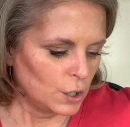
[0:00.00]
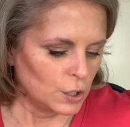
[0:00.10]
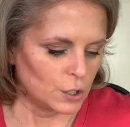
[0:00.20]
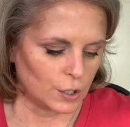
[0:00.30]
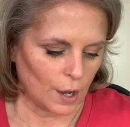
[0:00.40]

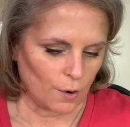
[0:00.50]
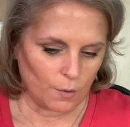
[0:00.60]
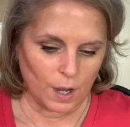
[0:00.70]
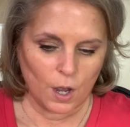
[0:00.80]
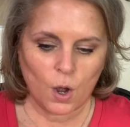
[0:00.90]

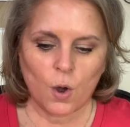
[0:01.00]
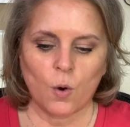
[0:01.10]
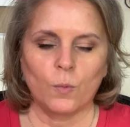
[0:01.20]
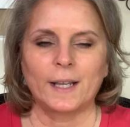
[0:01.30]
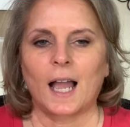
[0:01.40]
So
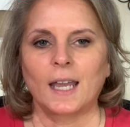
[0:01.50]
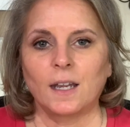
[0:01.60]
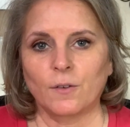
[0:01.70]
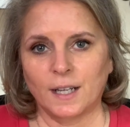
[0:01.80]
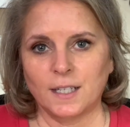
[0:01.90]
when I
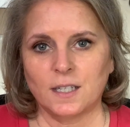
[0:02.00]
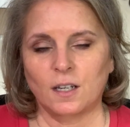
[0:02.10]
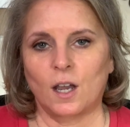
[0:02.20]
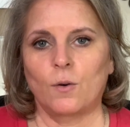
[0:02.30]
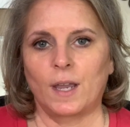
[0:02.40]
get ready to
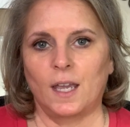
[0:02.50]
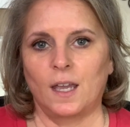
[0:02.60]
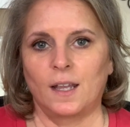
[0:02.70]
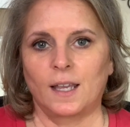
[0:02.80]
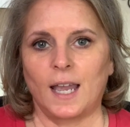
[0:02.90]
go
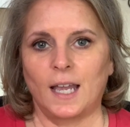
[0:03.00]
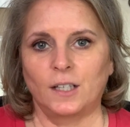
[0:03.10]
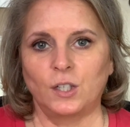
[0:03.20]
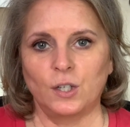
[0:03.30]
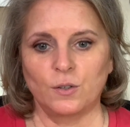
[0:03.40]
in
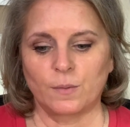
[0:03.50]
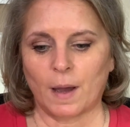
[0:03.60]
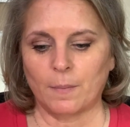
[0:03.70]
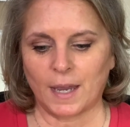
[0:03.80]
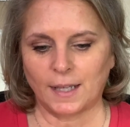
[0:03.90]
and use
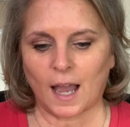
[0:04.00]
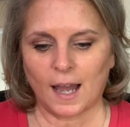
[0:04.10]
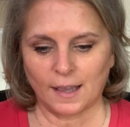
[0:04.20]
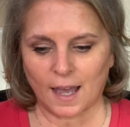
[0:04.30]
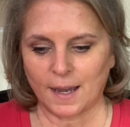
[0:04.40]
my main
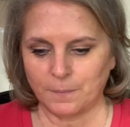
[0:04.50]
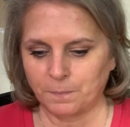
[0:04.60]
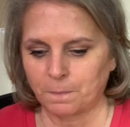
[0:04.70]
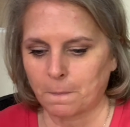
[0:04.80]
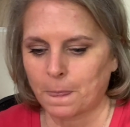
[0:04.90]
highlight,
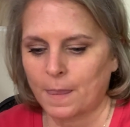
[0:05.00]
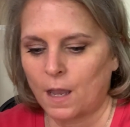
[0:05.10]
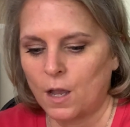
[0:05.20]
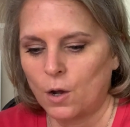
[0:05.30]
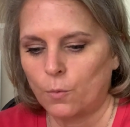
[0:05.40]

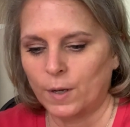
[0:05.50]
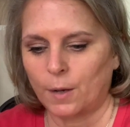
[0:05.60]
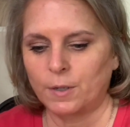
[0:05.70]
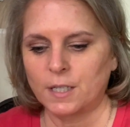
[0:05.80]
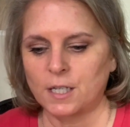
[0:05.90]
what I
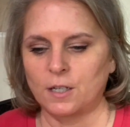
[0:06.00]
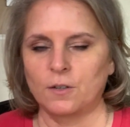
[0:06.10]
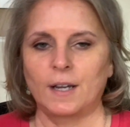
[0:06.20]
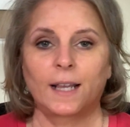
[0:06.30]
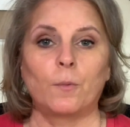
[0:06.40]
want to
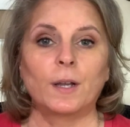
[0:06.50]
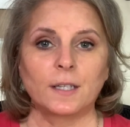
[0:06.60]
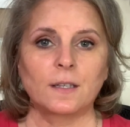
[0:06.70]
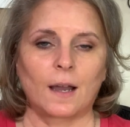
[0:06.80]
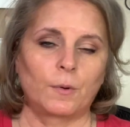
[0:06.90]
do, and I
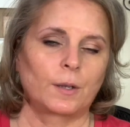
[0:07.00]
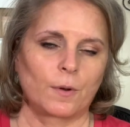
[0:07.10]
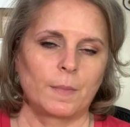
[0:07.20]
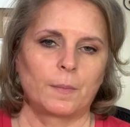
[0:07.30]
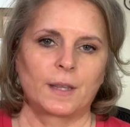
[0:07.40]
want to
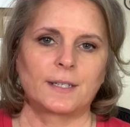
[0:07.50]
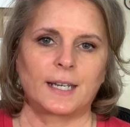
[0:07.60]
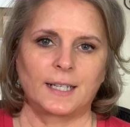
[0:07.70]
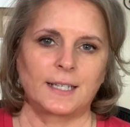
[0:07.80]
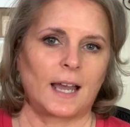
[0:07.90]
remember this
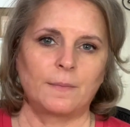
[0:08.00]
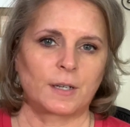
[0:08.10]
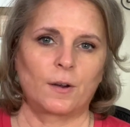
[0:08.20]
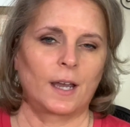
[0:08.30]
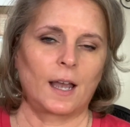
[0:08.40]
anytime,
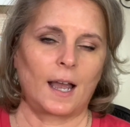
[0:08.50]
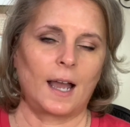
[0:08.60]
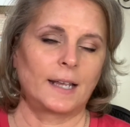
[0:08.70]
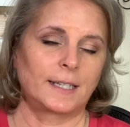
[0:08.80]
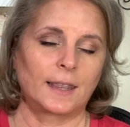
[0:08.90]
so
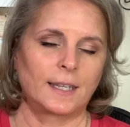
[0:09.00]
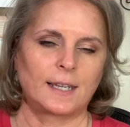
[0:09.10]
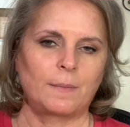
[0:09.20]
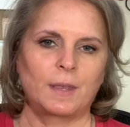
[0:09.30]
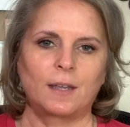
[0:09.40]
I did the
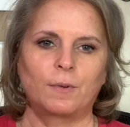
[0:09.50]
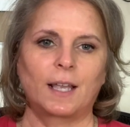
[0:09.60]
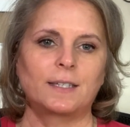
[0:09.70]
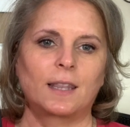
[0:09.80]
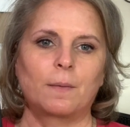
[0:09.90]
same thing when
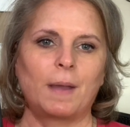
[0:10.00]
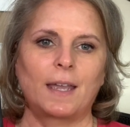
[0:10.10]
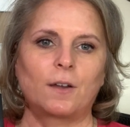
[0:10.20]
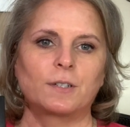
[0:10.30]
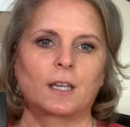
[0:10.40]
I did the
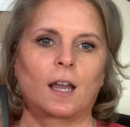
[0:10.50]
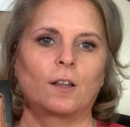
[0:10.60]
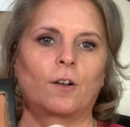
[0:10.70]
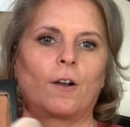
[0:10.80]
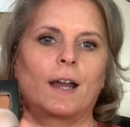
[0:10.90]
Mango as the
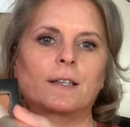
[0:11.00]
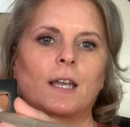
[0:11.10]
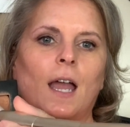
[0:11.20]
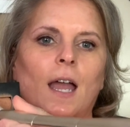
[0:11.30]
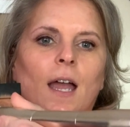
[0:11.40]
color correct,
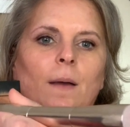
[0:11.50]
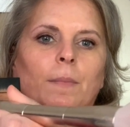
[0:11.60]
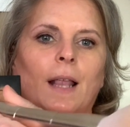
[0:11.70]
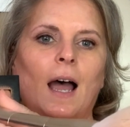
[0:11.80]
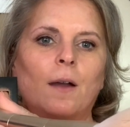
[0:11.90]

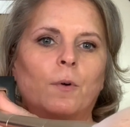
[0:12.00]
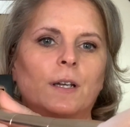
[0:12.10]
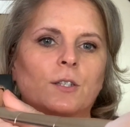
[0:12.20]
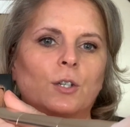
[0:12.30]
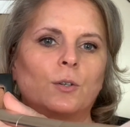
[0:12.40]
but I
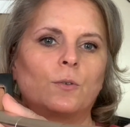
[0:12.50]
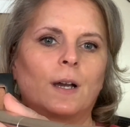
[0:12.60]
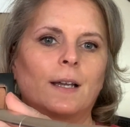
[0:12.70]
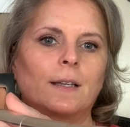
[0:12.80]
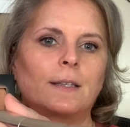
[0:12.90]
want to
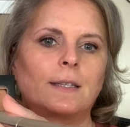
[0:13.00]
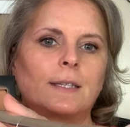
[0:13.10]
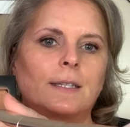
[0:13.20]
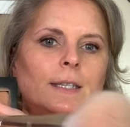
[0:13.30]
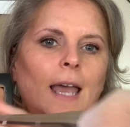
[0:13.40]

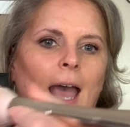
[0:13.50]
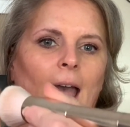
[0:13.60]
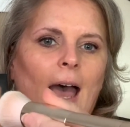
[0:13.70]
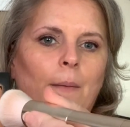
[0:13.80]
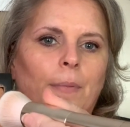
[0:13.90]

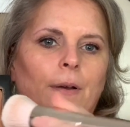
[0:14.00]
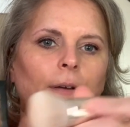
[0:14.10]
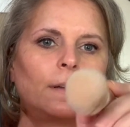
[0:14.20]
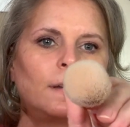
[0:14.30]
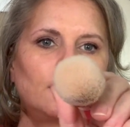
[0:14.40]
tap.
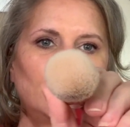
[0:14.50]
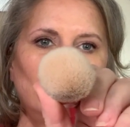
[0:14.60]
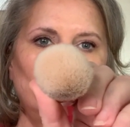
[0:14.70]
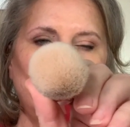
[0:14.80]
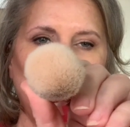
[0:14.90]

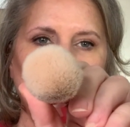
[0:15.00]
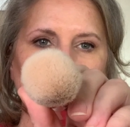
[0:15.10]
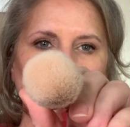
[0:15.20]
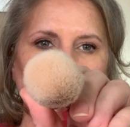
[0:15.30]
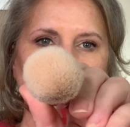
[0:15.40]
Okay,
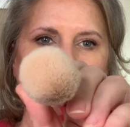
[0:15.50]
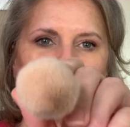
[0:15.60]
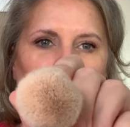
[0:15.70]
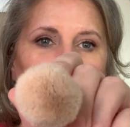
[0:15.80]
so you can see there's